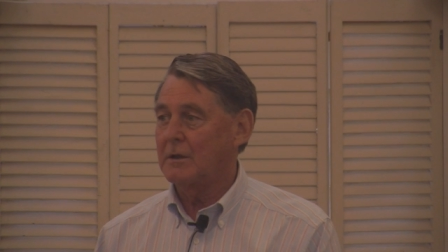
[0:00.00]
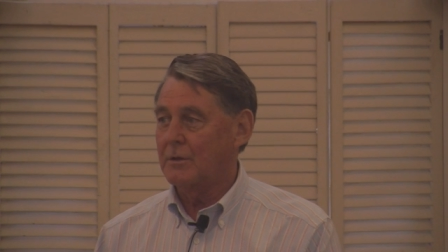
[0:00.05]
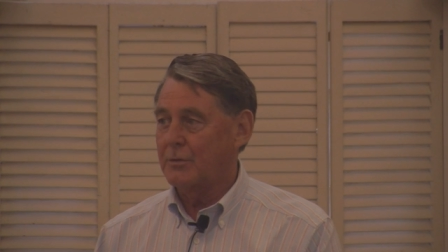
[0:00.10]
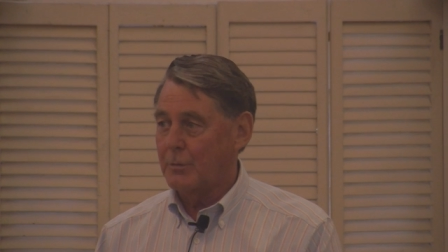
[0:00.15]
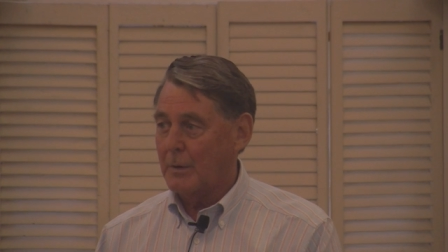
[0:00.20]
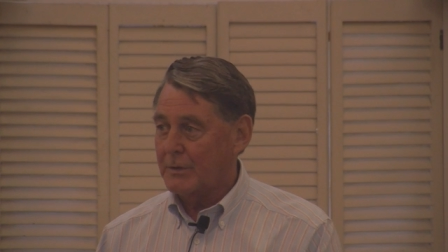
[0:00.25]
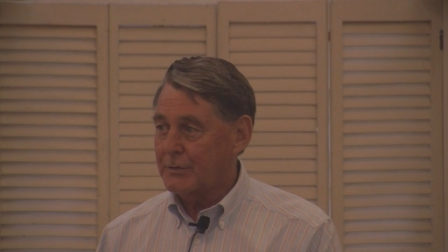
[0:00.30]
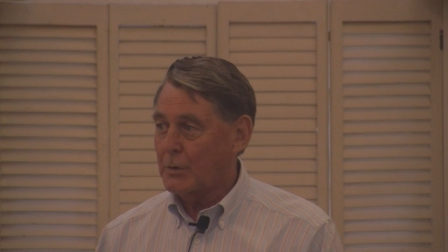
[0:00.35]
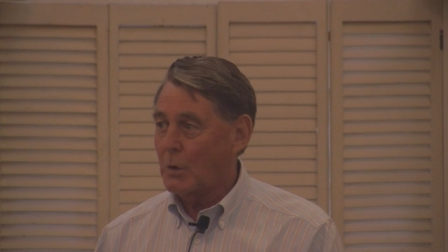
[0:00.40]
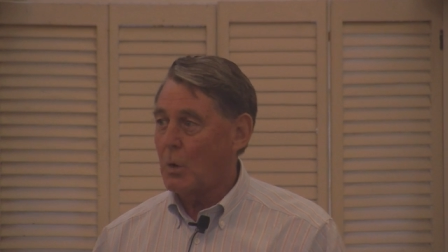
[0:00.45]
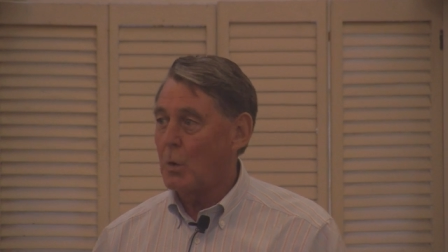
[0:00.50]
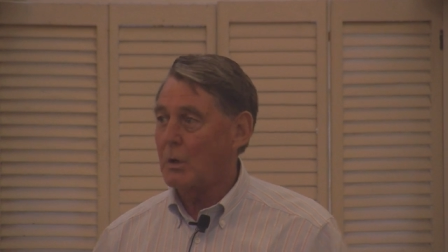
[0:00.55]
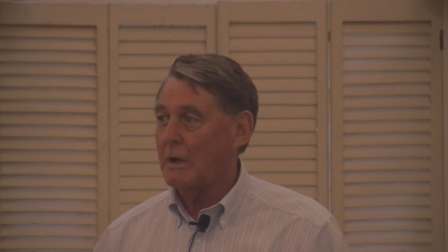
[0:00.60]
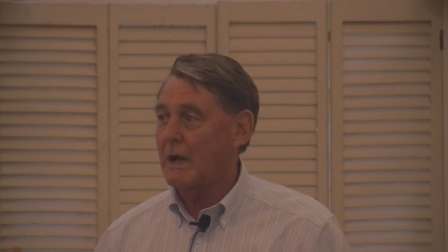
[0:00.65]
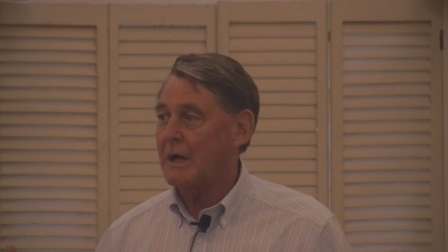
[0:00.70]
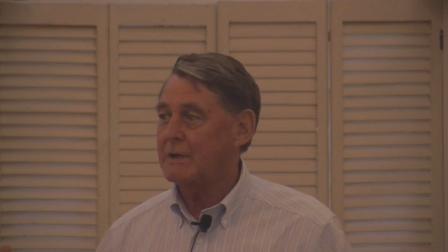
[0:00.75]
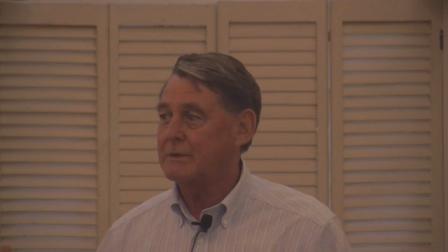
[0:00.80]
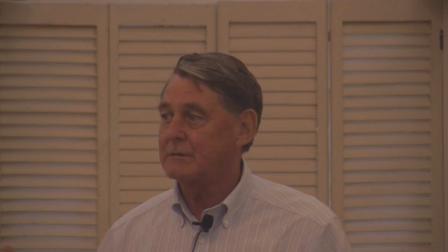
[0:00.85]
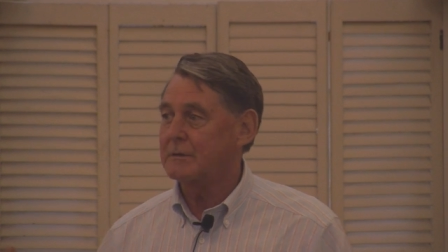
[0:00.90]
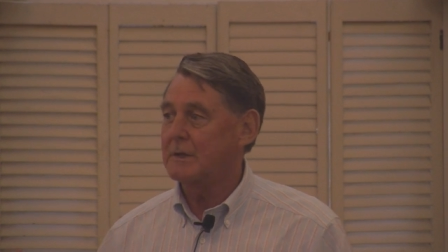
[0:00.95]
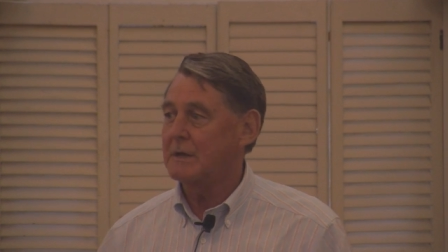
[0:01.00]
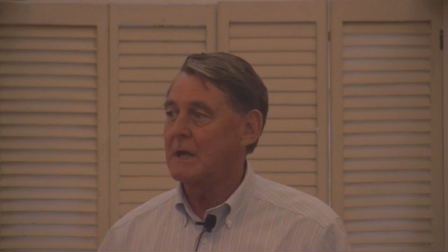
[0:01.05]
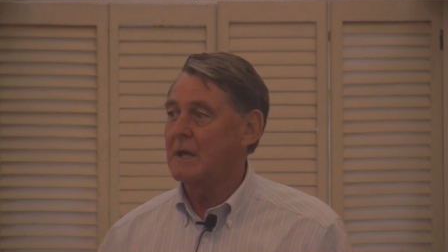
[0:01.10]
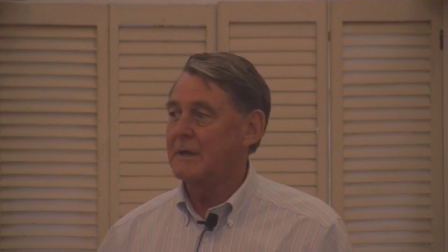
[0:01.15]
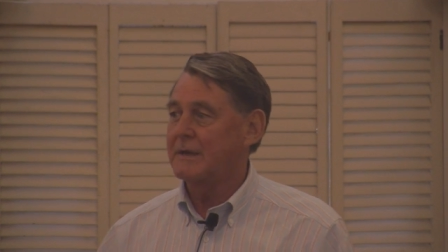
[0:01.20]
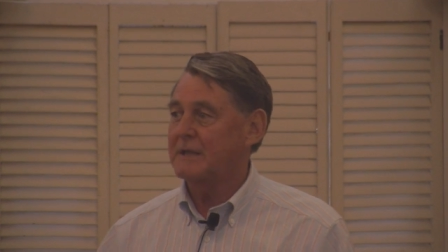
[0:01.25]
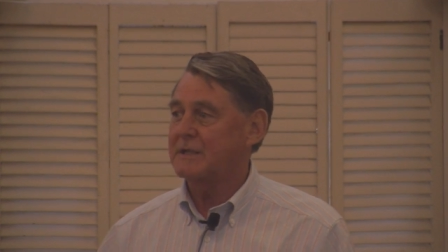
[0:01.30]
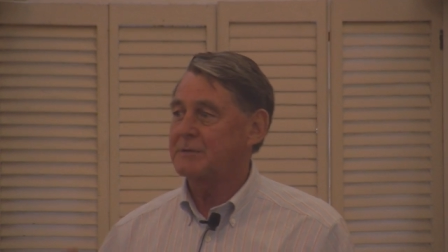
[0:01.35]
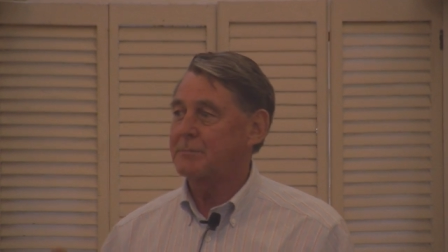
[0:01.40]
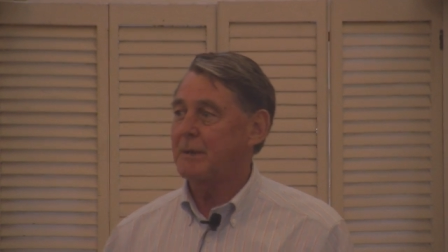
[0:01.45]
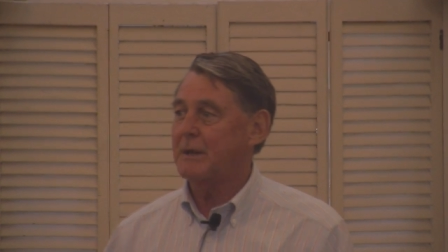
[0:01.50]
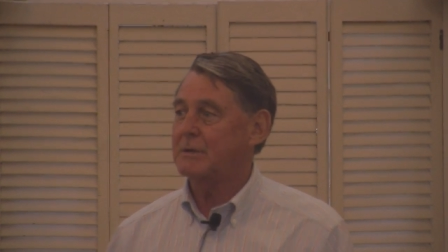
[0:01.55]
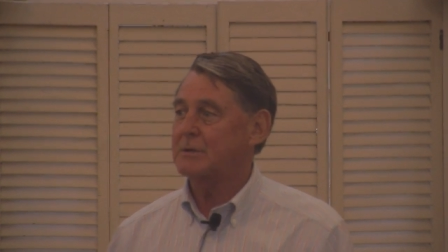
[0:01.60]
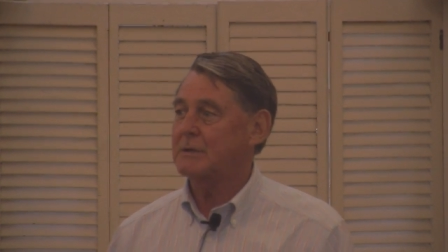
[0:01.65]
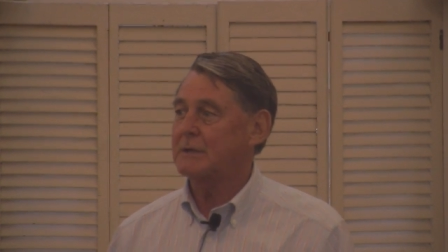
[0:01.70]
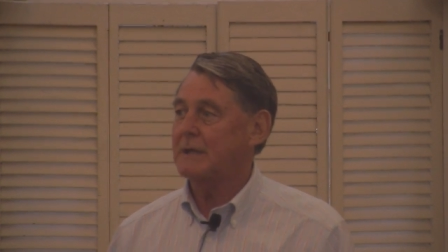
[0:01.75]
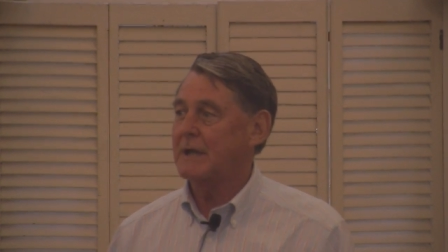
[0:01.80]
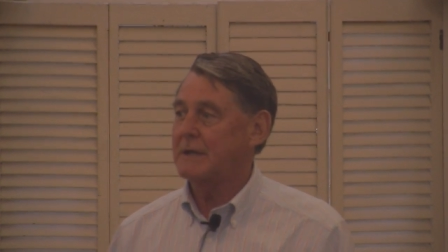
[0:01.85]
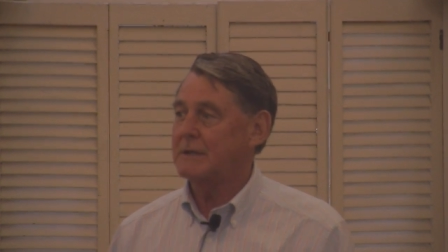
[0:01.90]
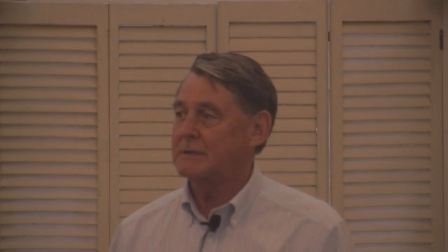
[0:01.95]
throughout the whole country that
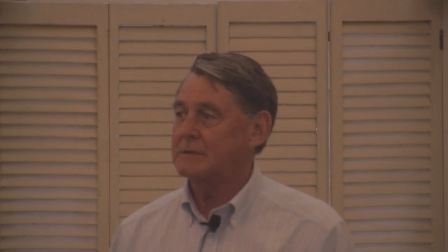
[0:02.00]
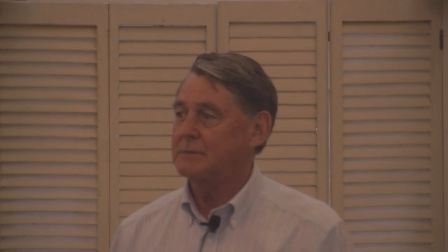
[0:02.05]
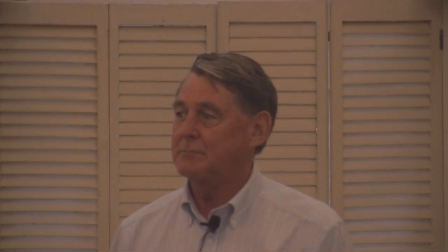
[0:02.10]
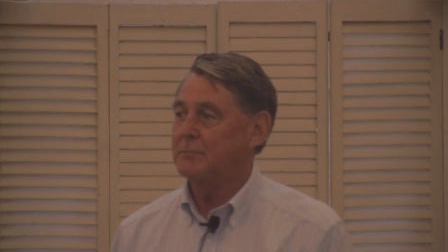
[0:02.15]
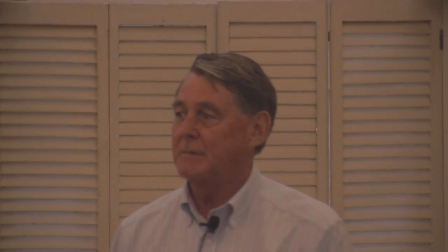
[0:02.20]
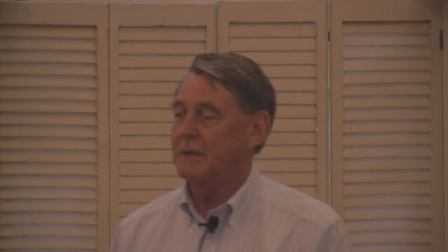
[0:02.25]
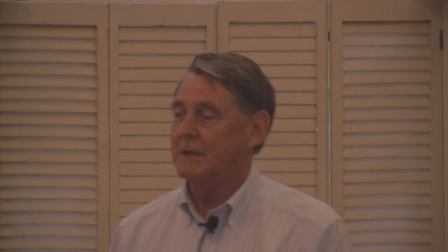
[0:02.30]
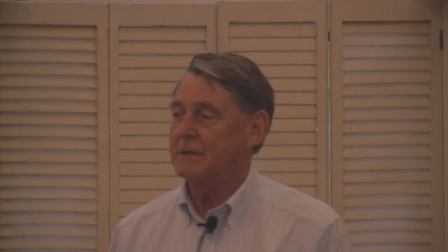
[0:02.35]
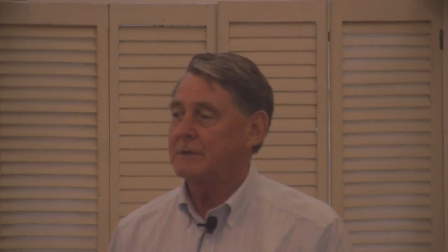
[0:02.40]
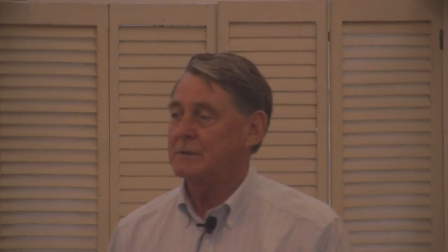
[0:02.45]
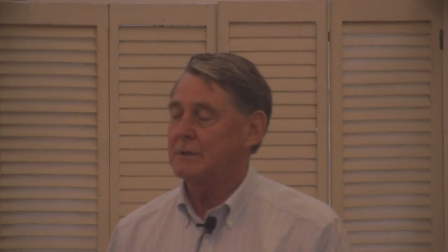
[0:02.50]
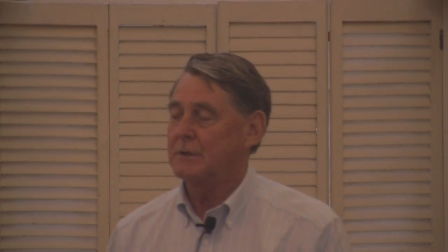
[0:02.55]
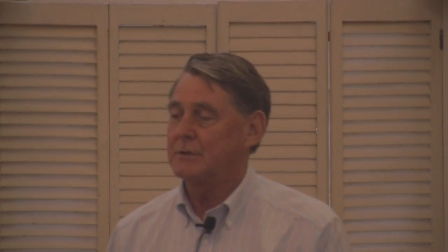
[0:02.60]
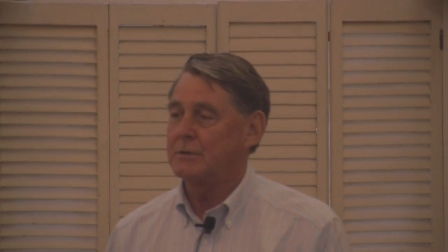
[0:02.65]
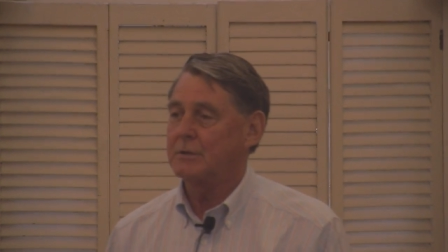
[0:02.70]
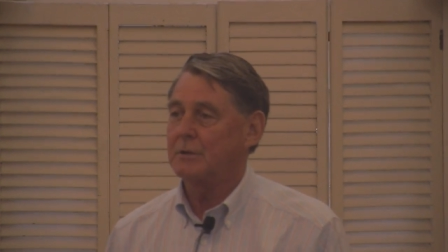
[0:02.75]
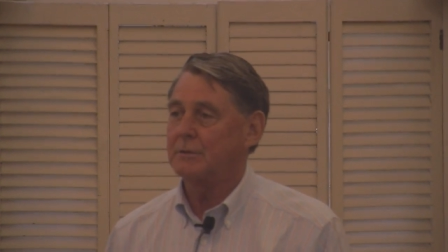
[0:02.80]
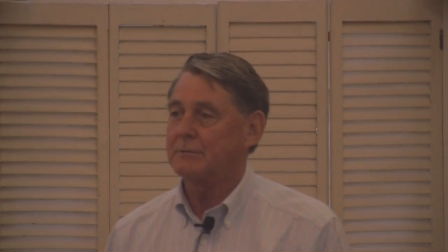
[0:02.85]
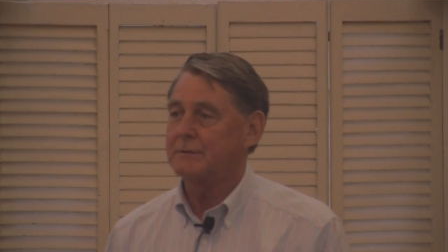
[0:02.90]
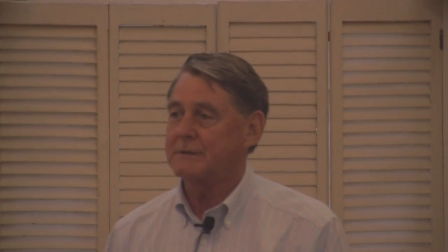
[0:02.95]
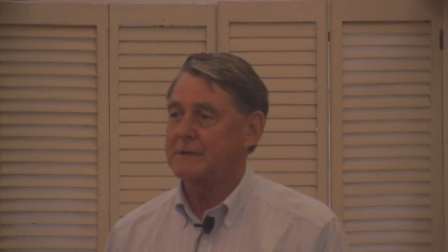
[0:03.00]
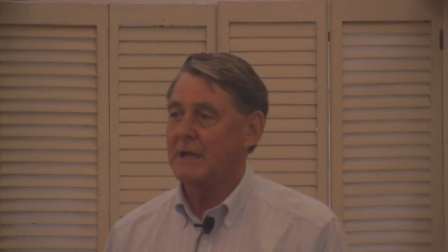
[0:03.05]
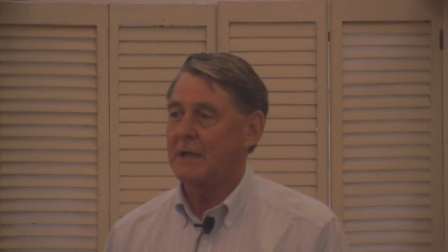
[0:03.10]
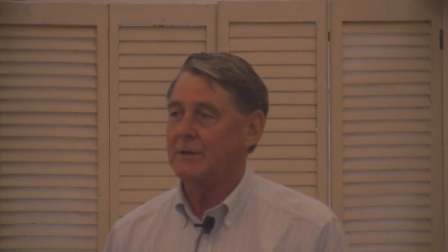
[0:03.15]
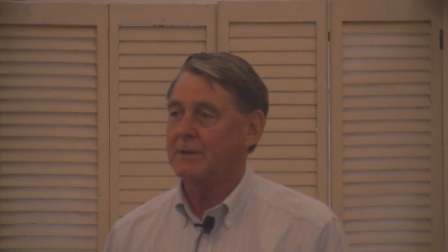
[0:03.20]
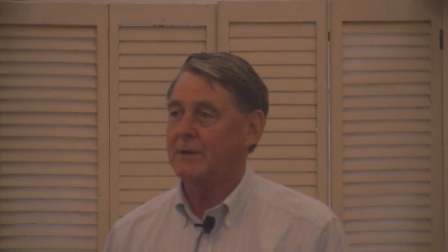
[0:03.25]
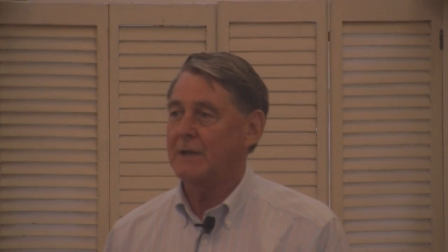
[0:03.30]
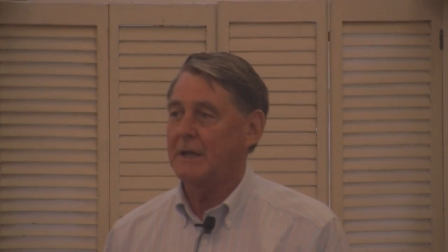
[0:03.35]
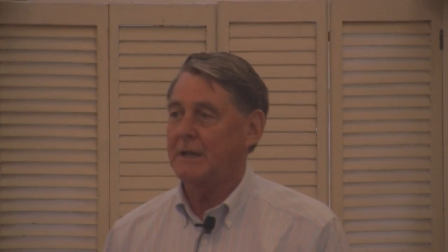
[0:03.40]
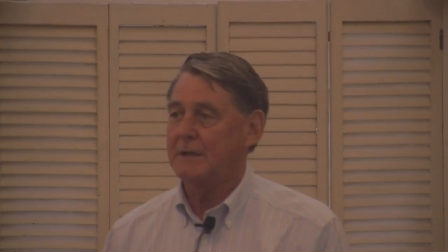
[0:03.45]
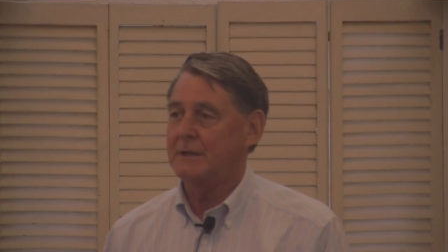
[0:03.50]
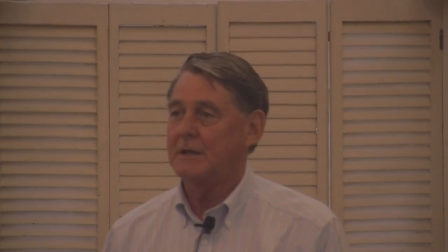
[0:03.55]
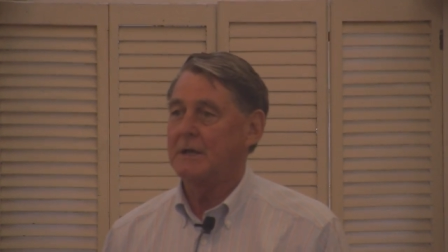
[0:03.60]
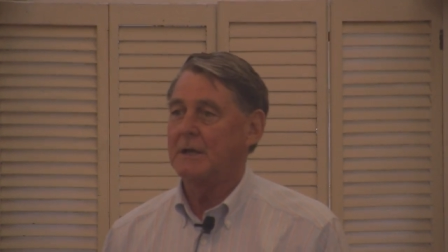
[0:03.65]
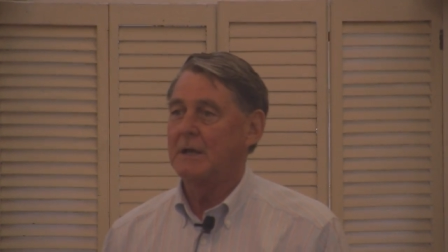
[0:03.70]
specialize in, in, in children's health care.